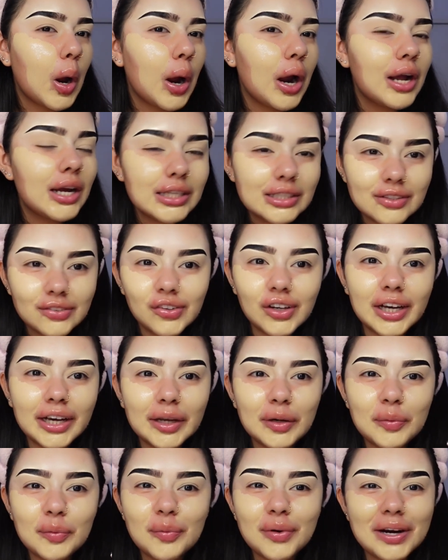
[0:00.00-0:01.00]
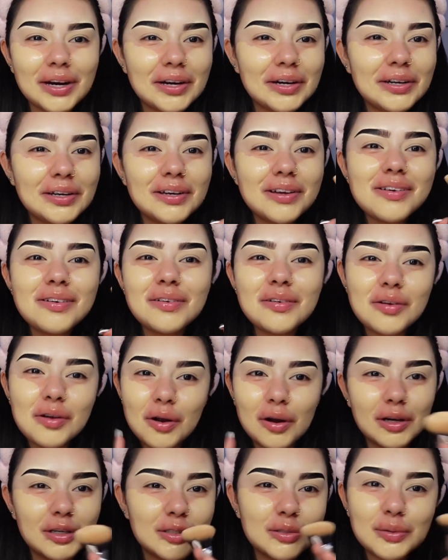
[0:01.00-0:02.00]
It's fine. We're gonna
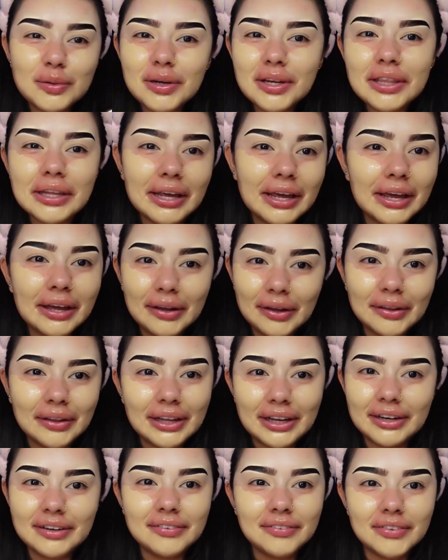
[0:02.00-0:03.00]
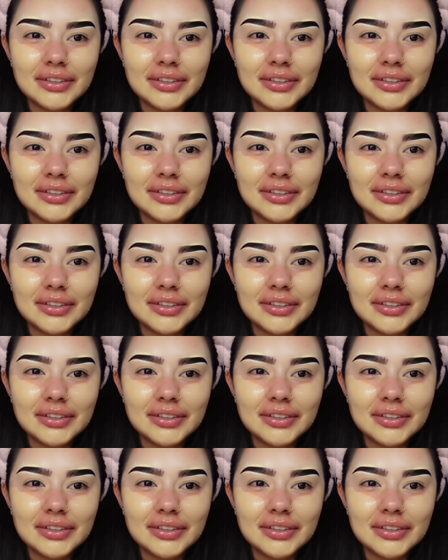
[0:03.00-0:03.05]
contour the hell out of